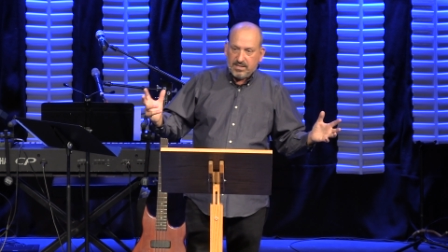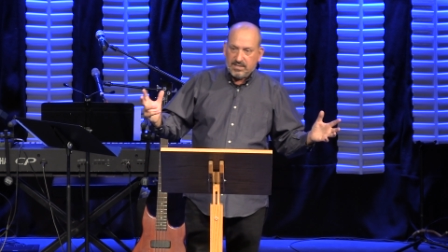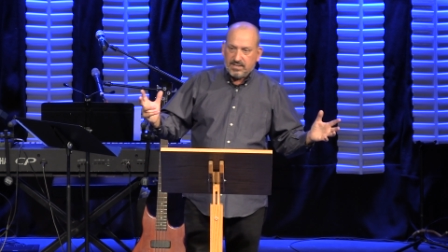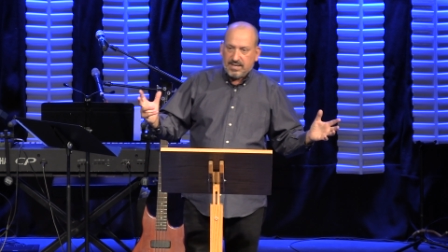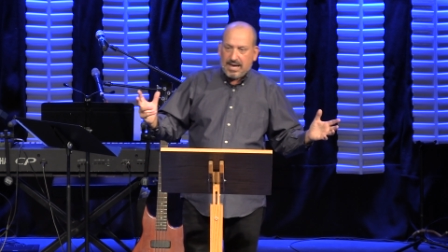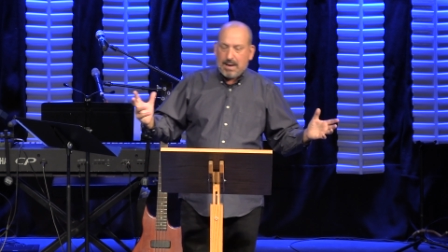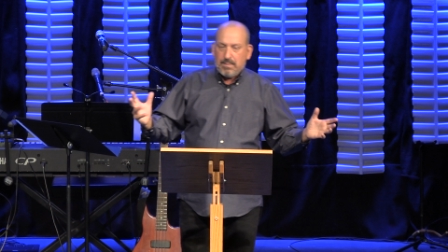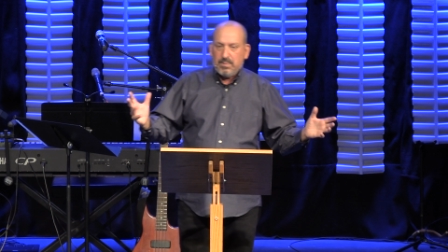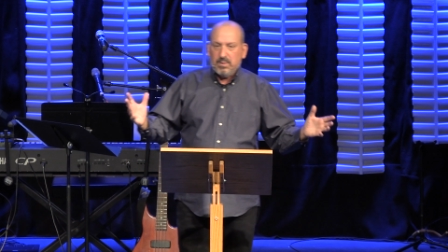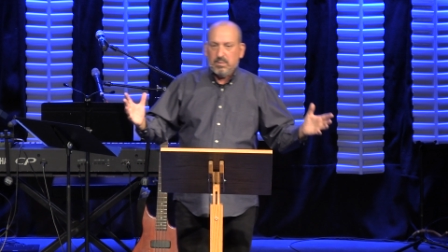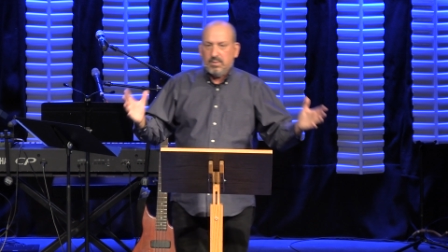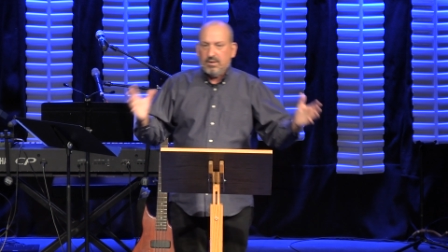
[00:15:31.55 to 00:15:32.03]
This
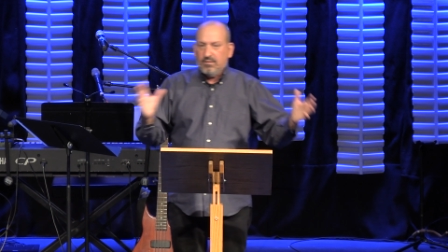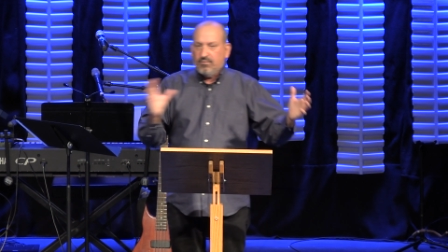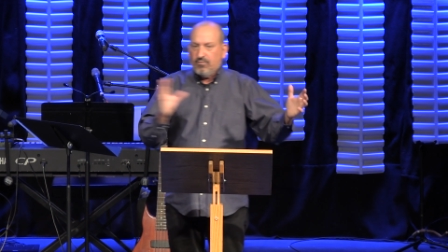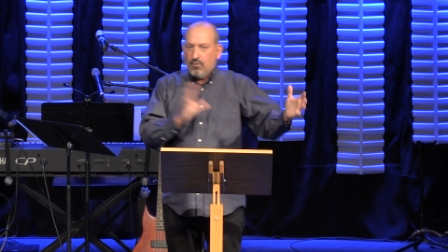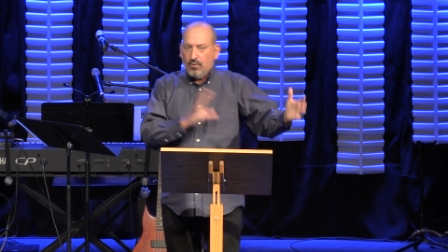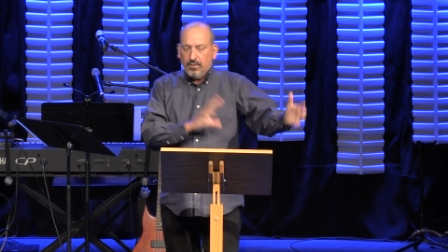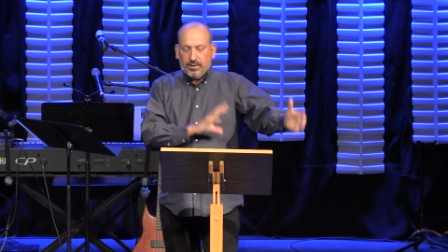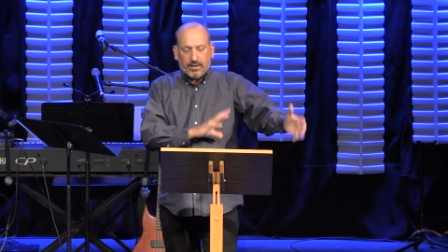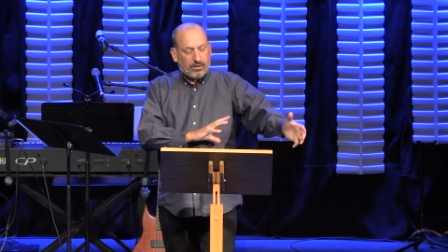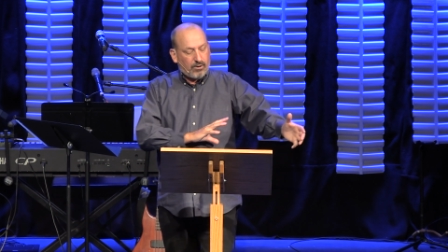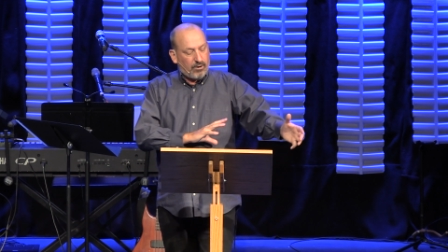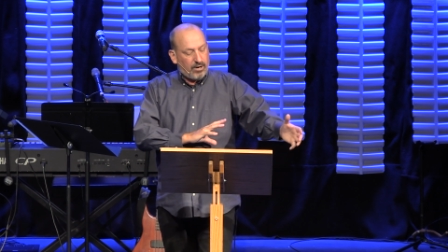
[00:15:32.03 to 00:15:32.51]
happened
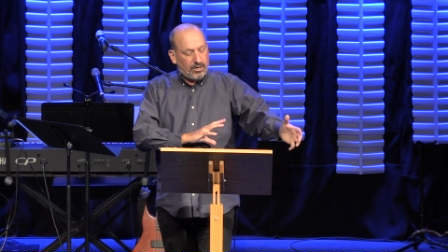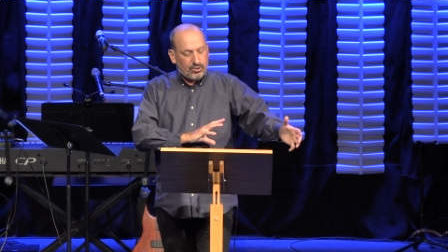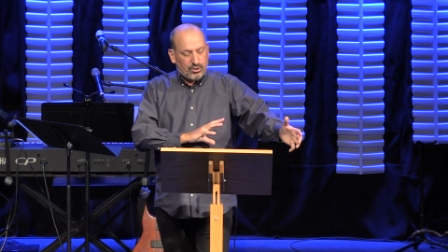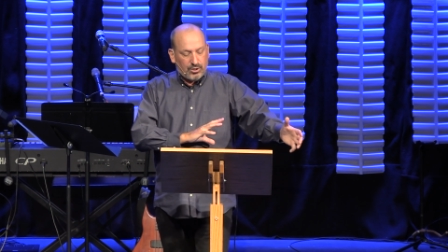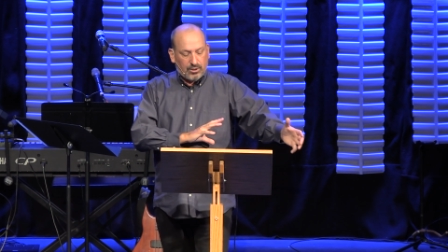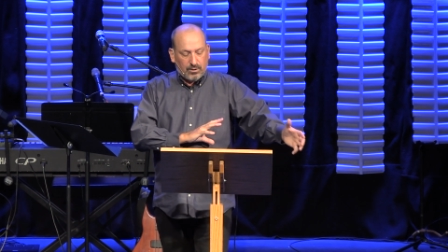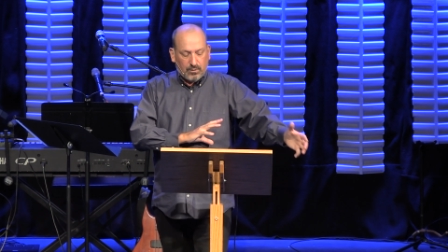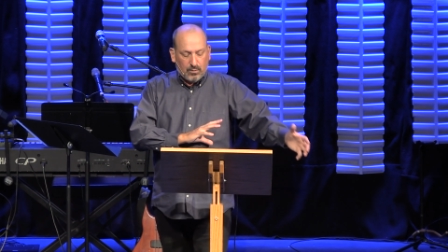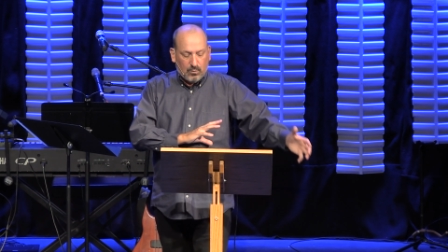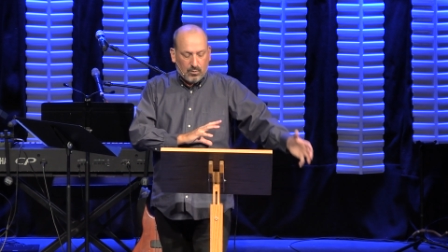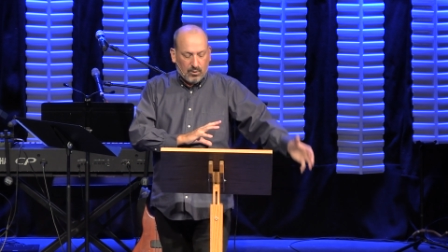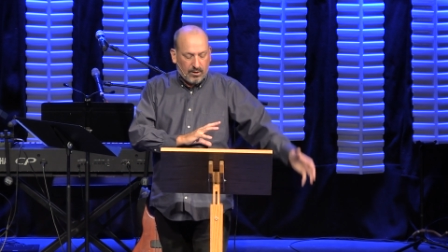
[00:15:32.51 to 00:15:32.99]
before the
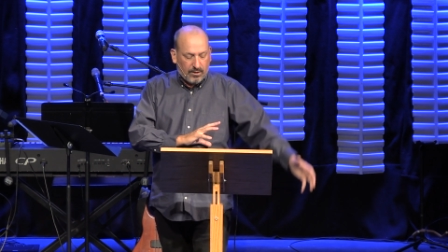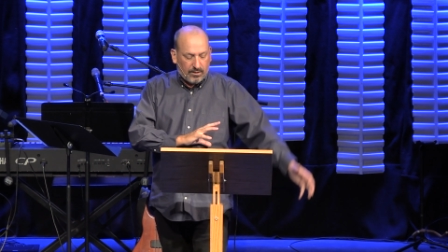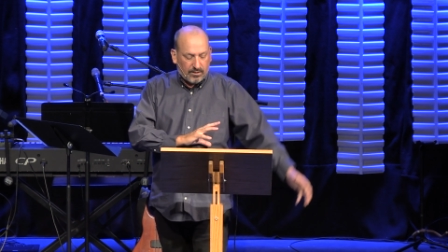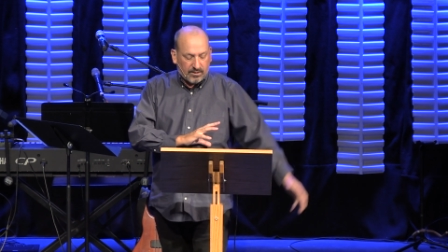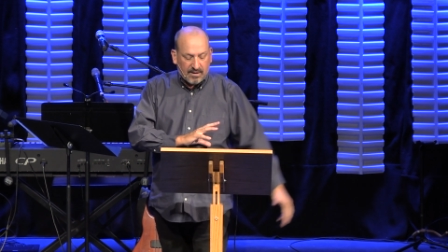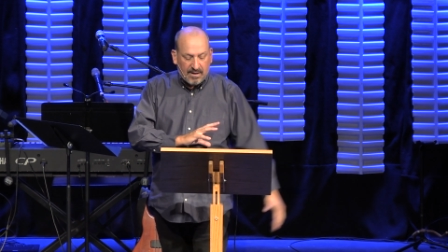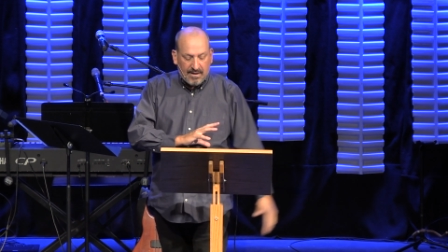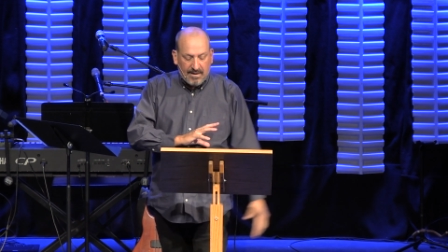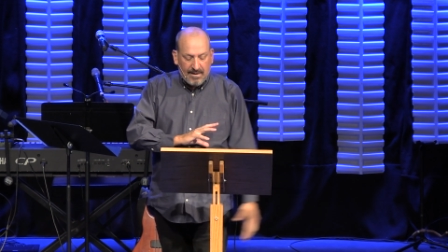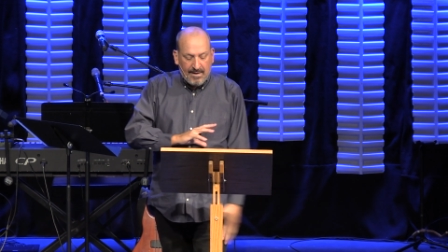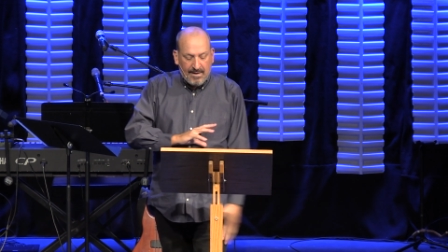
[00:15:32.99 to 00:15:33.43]
creation of the world.